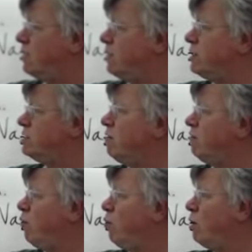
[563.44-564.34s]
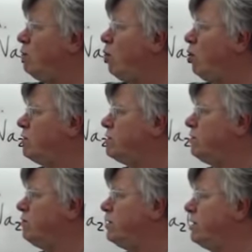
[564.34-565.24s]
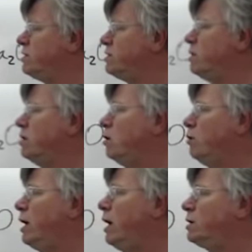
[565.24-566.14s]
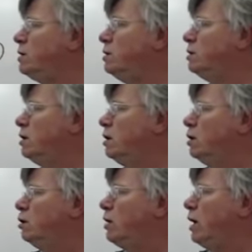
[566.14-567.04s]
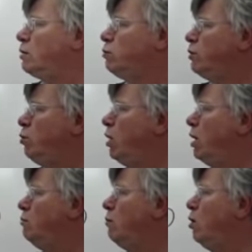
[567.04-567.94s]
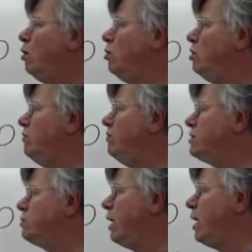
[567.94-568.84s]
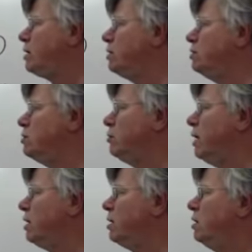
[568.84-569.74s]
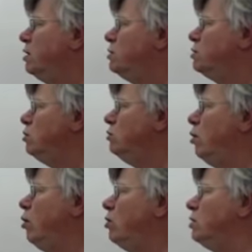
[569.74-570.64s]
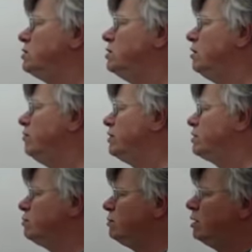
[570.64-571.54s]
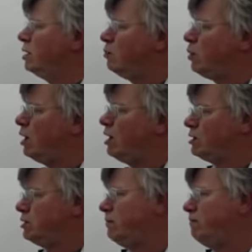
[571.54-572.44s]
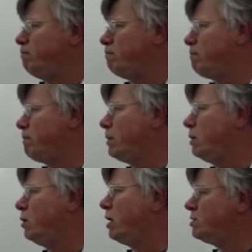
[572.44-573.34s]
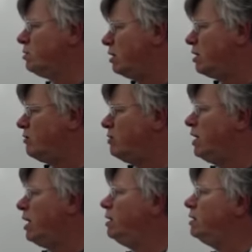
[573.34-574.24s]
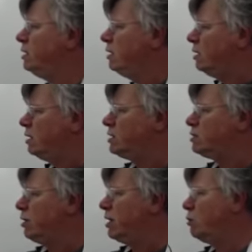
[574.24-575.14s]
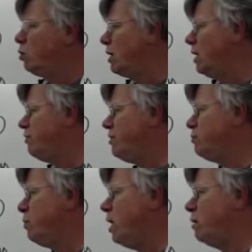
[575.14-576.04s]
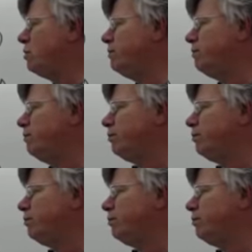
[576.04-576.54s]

this: 4 moles of this reactant react with 1 mole of this reactant to make 2 moles of this product. Okay, so now given that, let's go ahead and work out this problem.